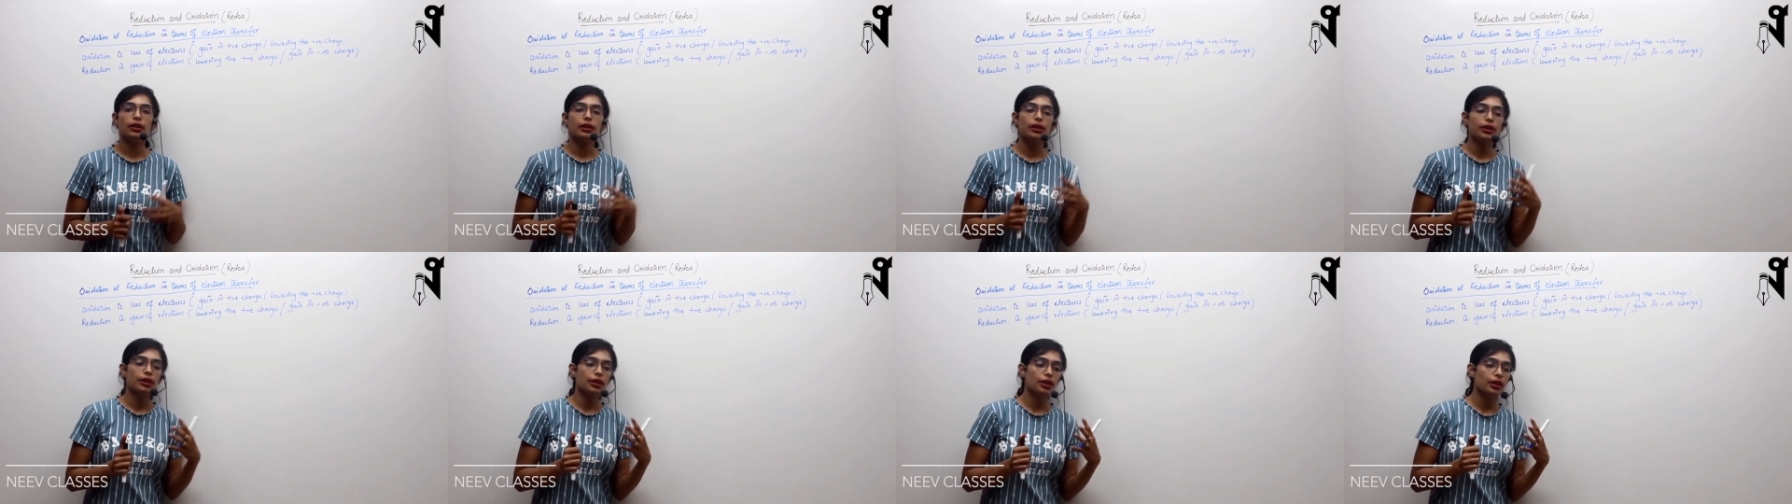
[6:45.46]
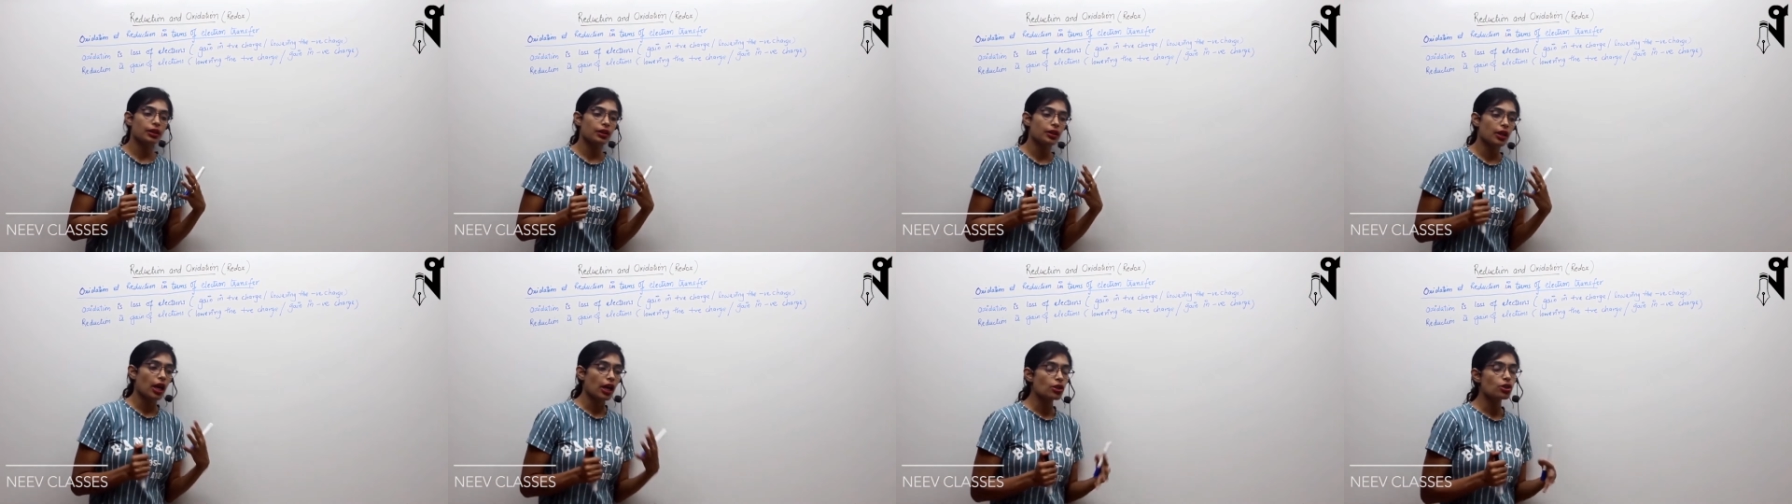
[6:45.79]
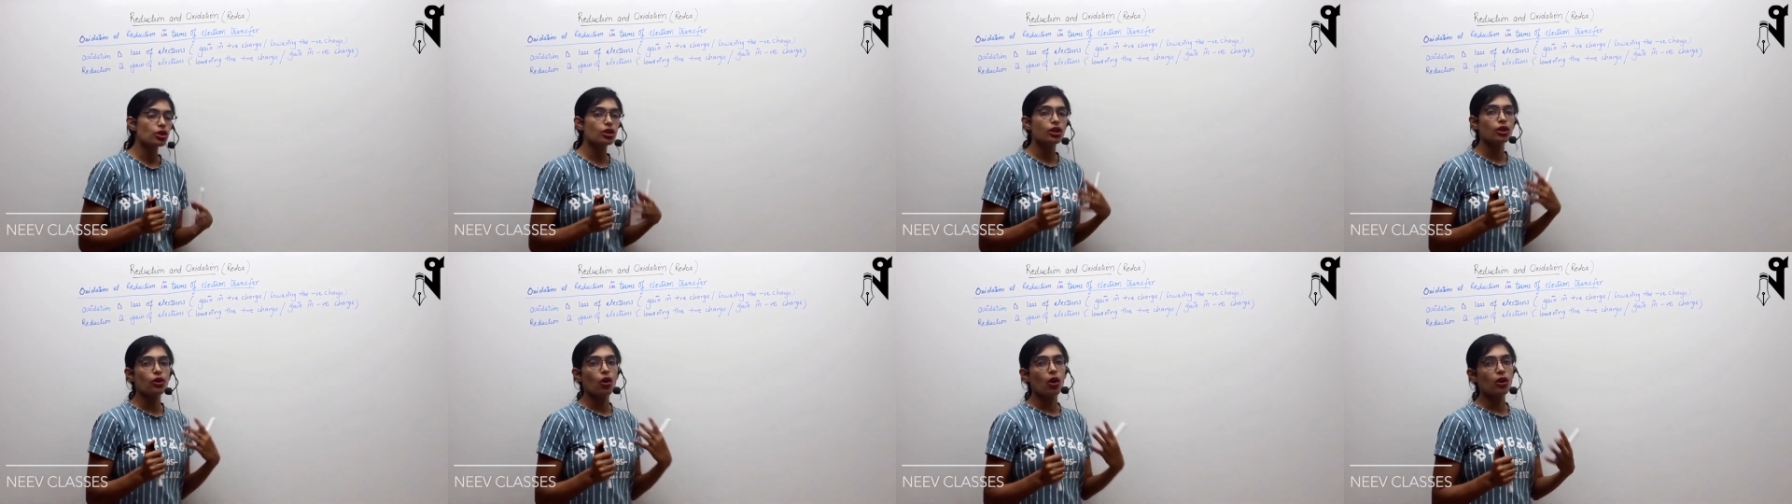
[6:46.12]
the
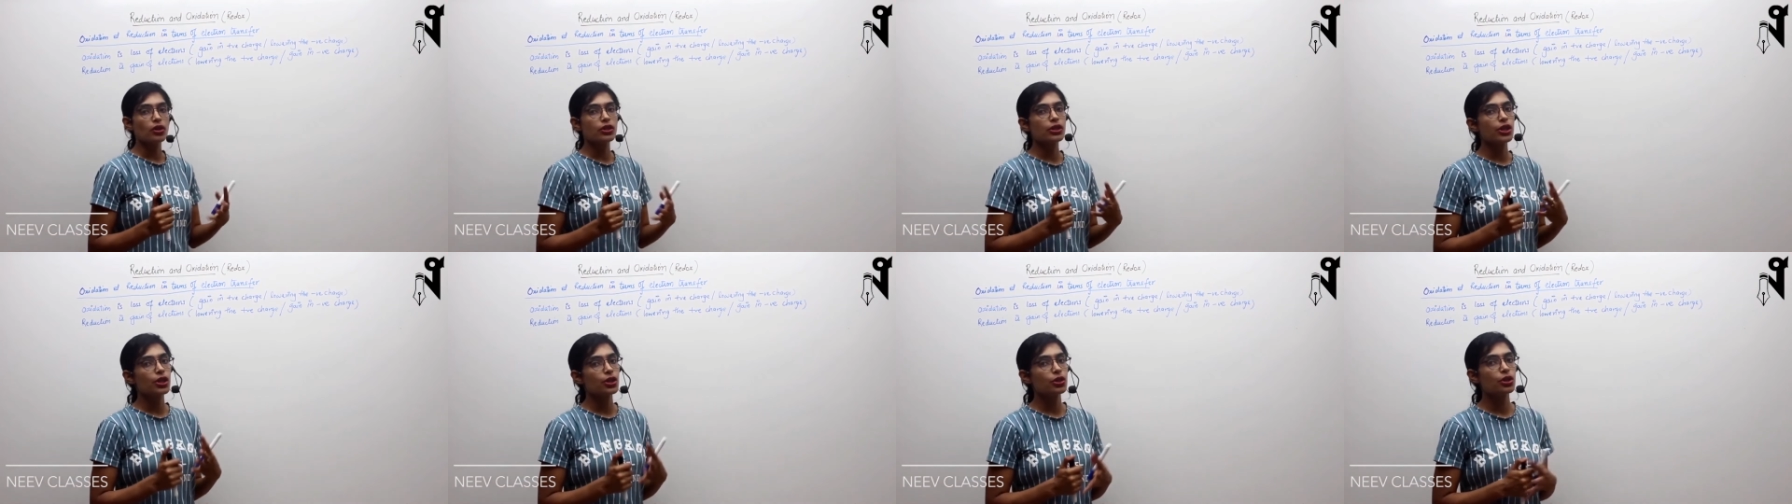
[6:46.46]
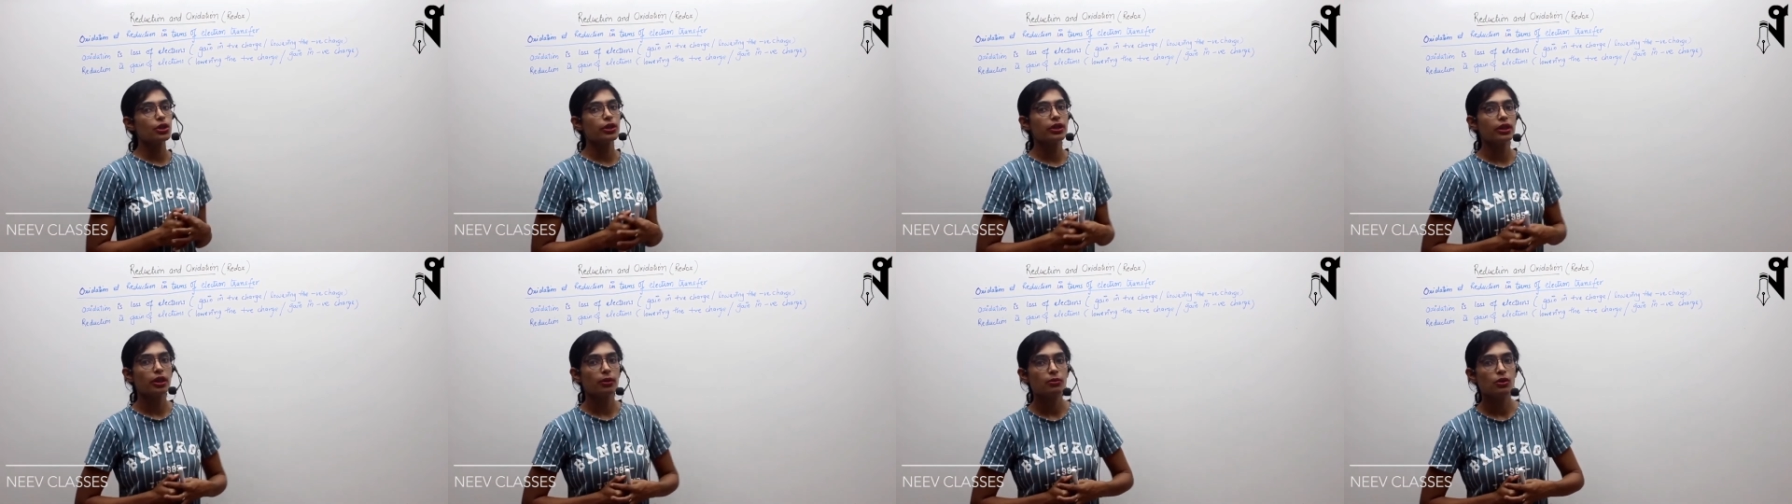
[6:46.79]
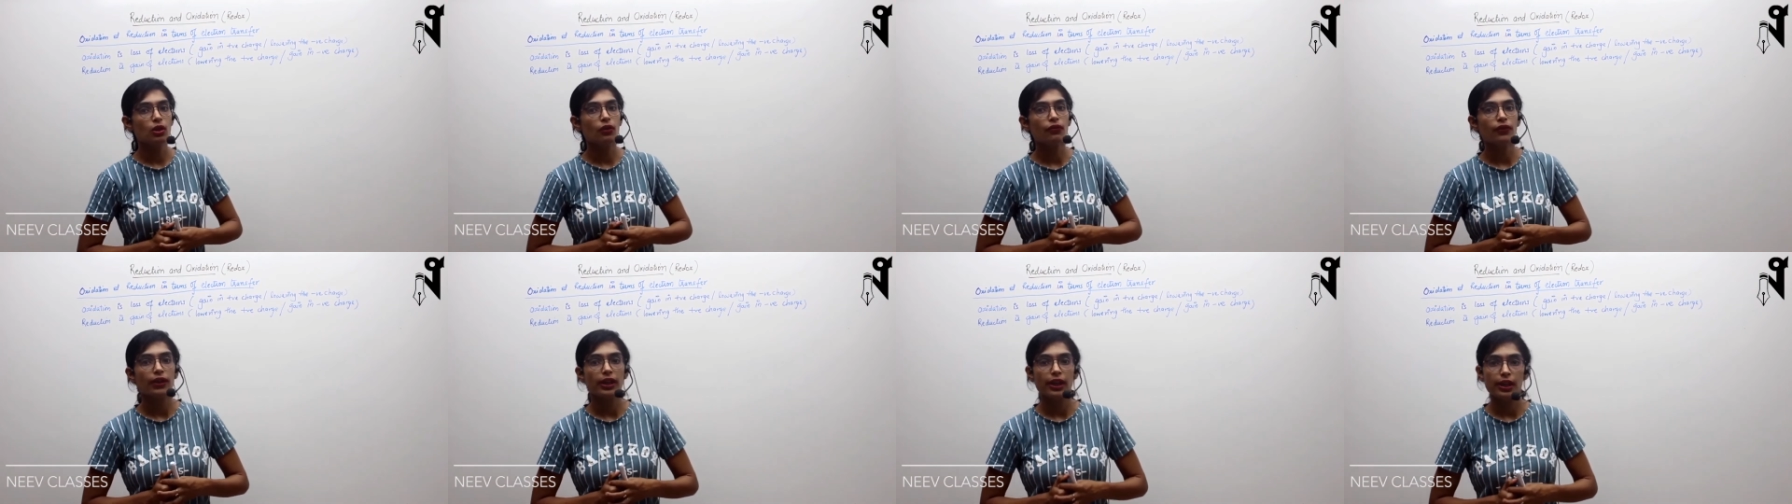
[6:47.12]
reduction and oxidation in
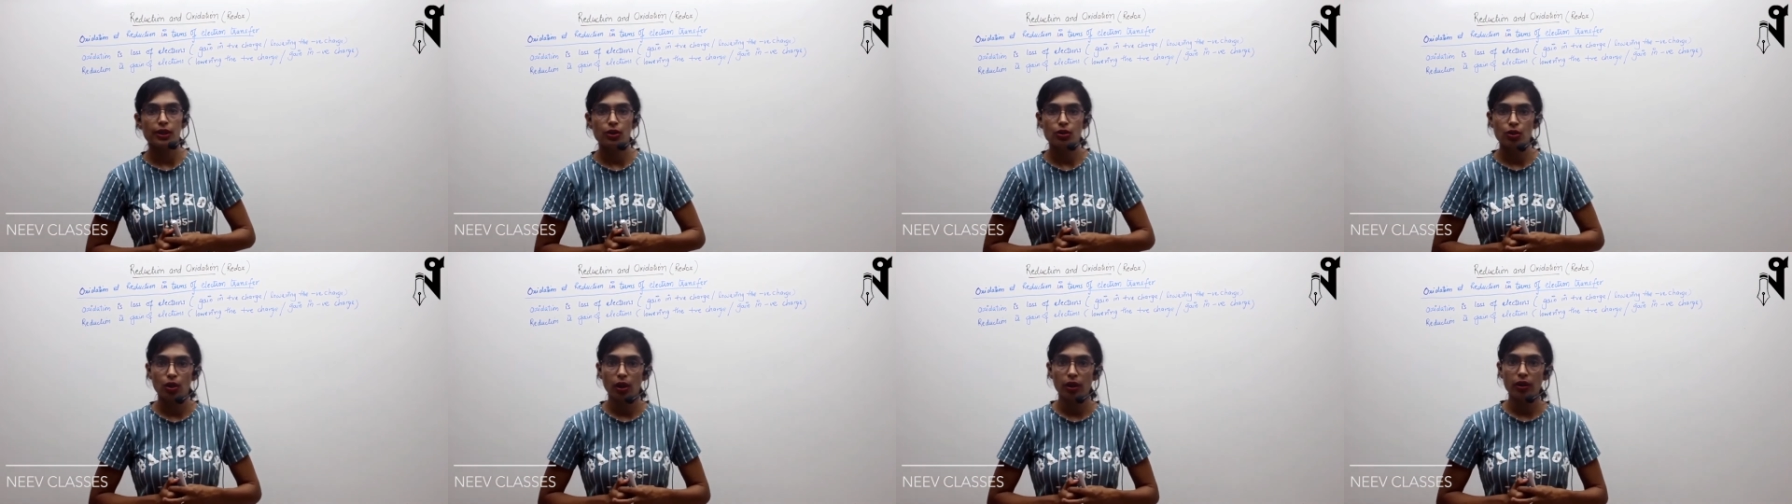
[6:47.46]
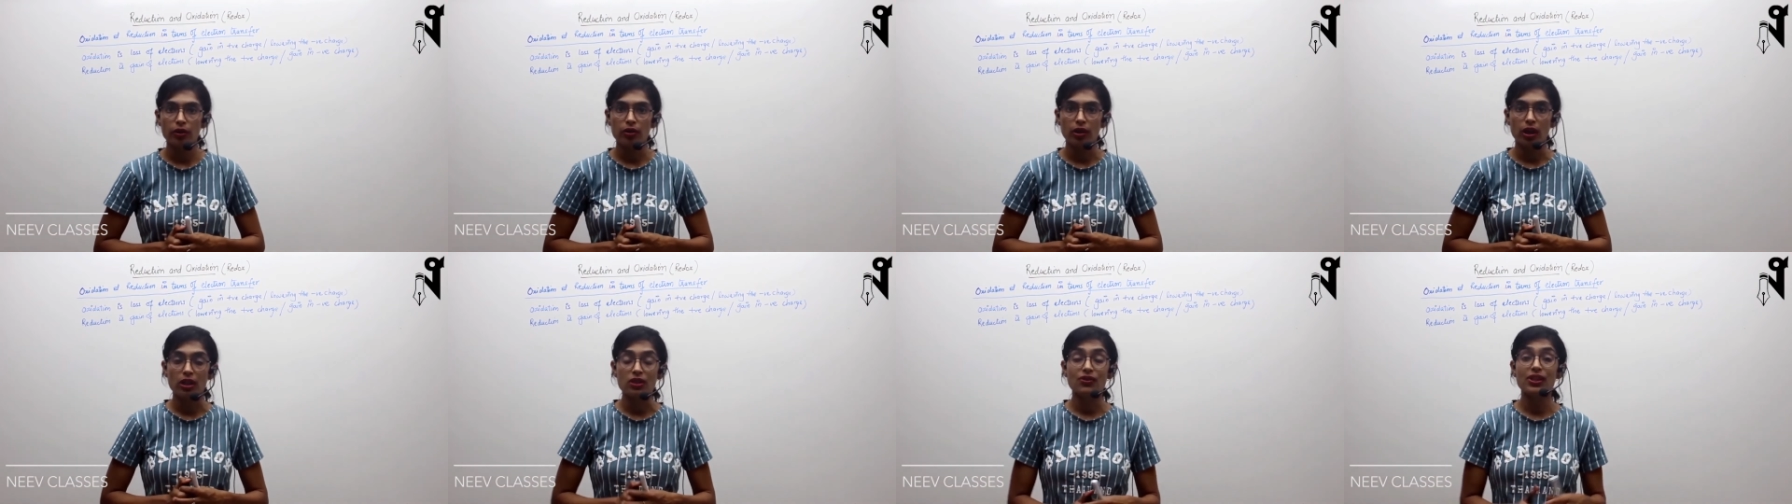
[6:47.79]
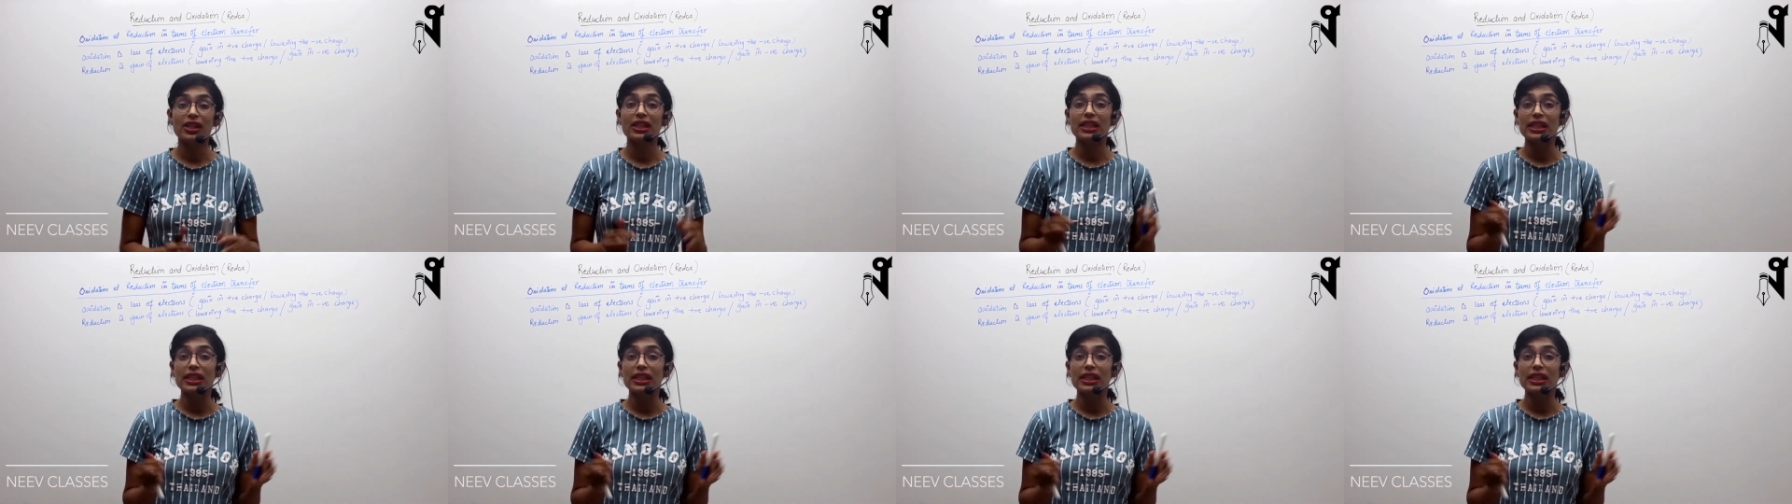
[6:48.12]
terms of electron transfer,